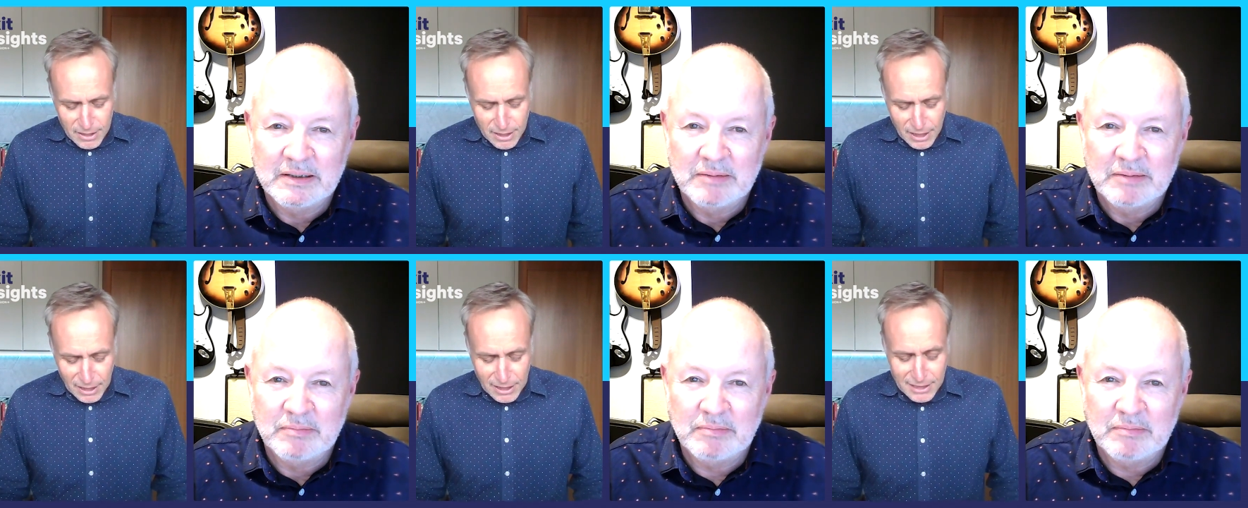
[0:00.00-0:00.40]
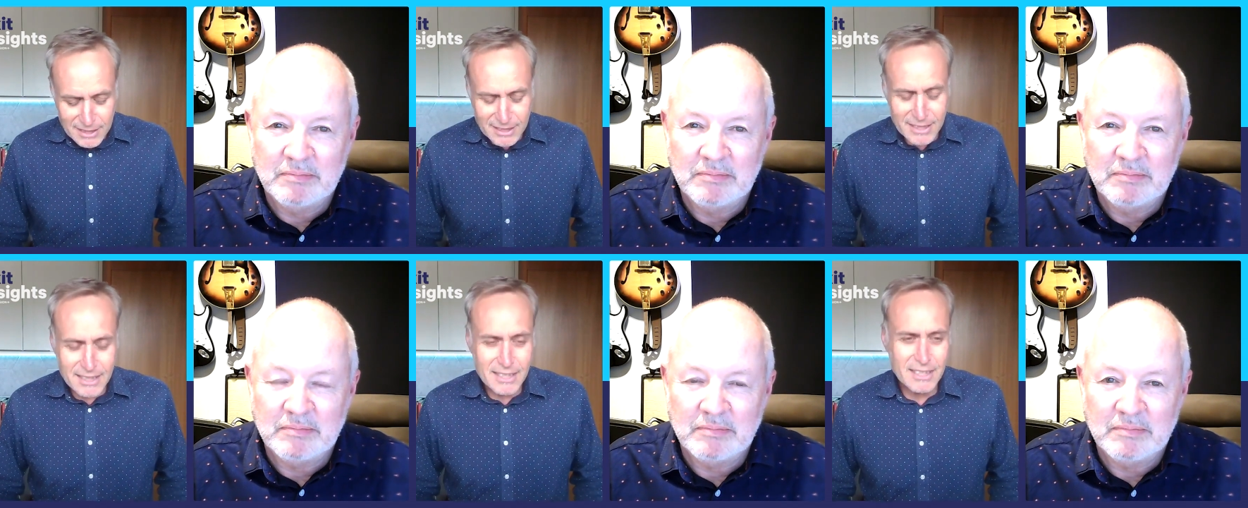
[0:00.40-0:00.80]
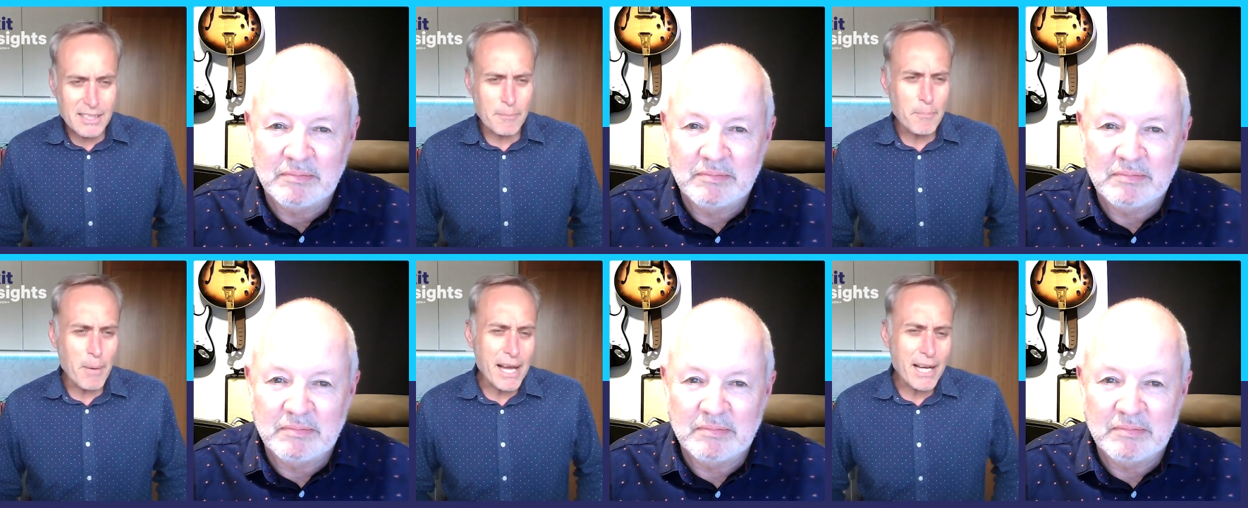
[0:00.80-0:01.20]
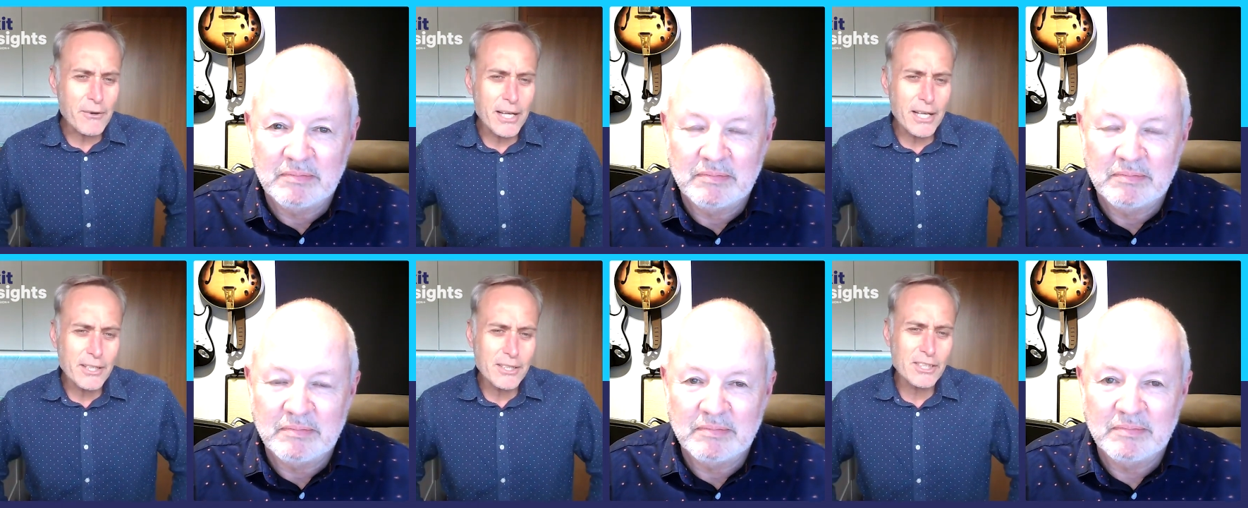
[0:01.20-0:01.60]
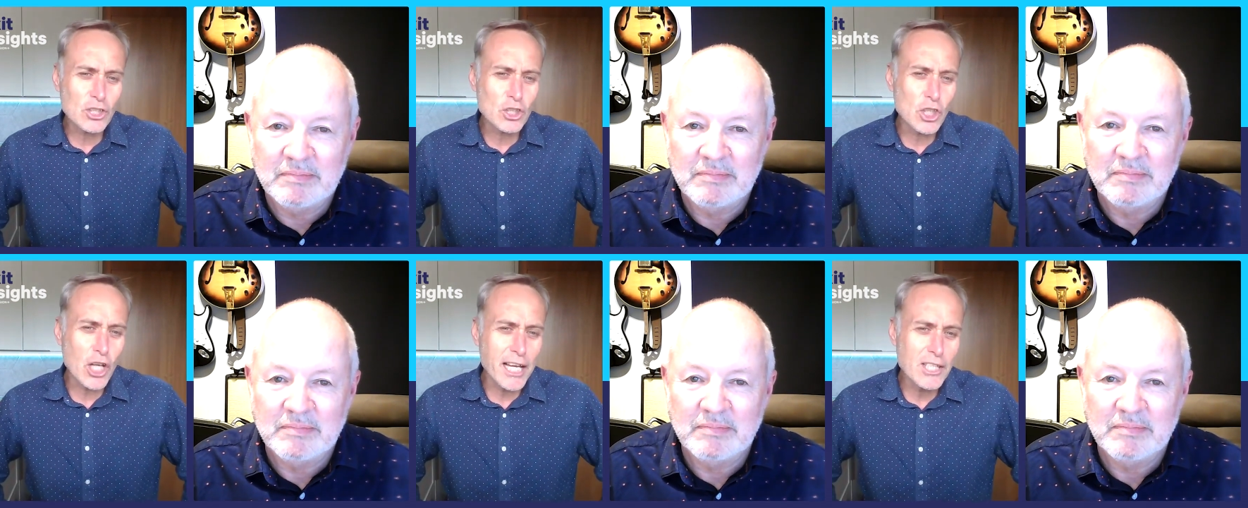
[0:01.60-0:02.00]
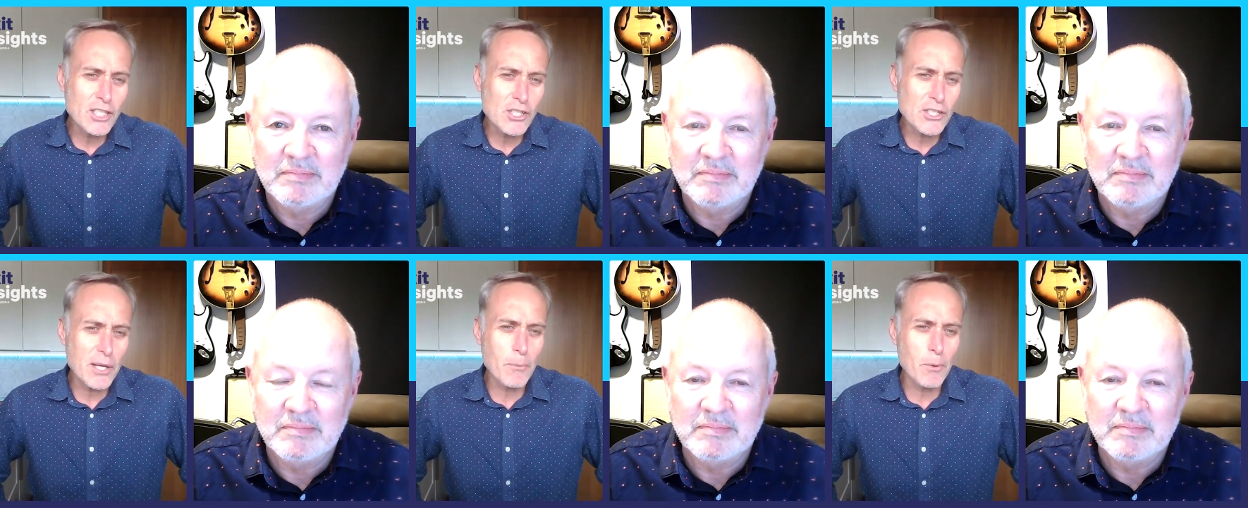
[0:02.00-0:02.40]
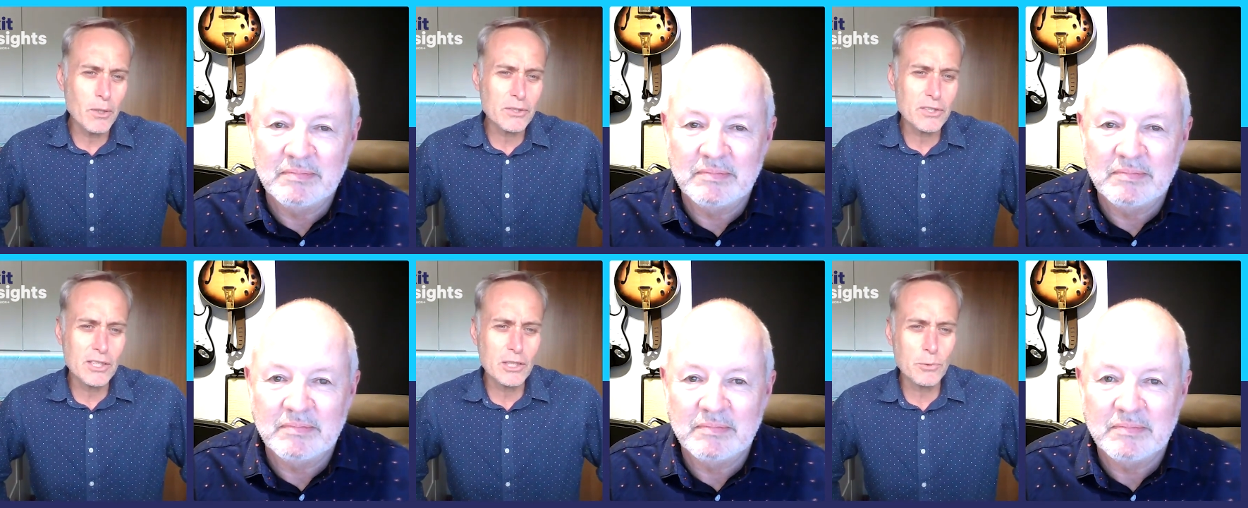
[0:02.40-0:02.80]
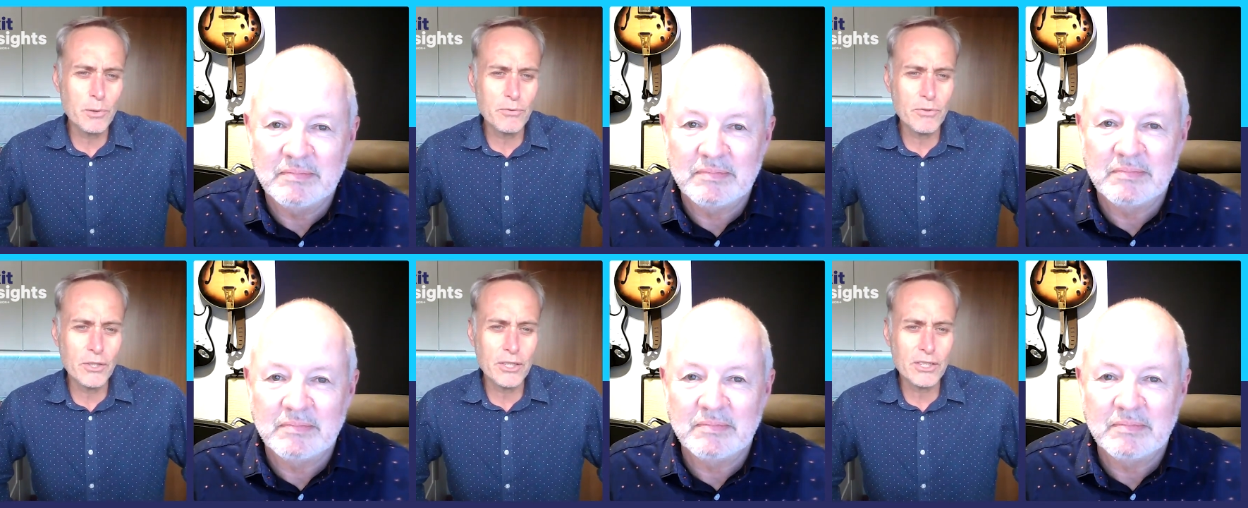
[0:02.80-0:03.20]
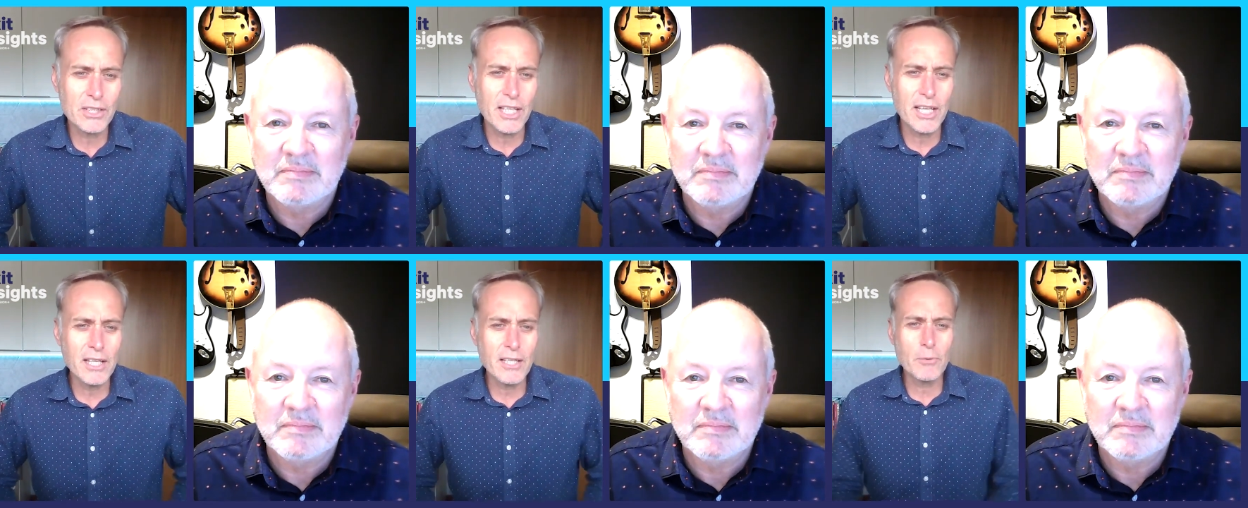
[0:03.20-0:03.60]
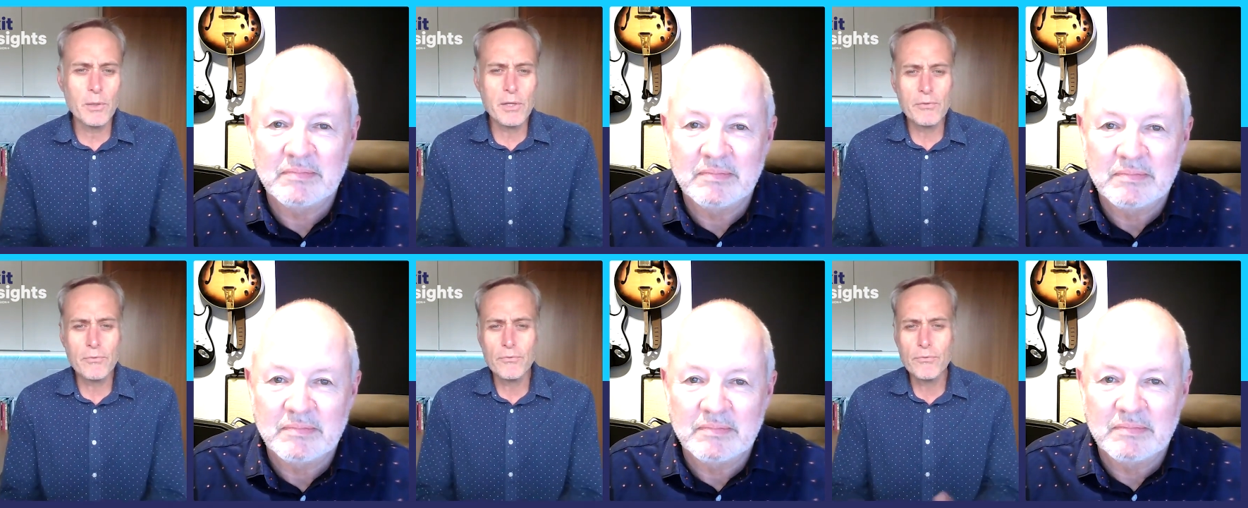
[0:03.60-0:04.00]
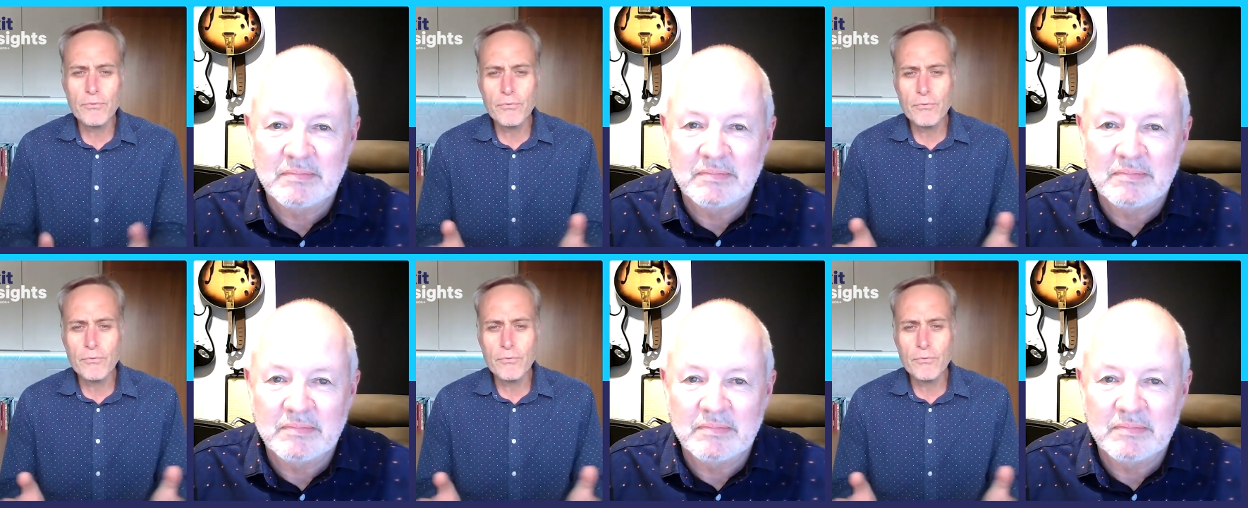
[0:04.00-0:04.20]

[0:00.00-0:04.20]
Speaker 1: the listeners, the background has changed somewhat since we first started. We've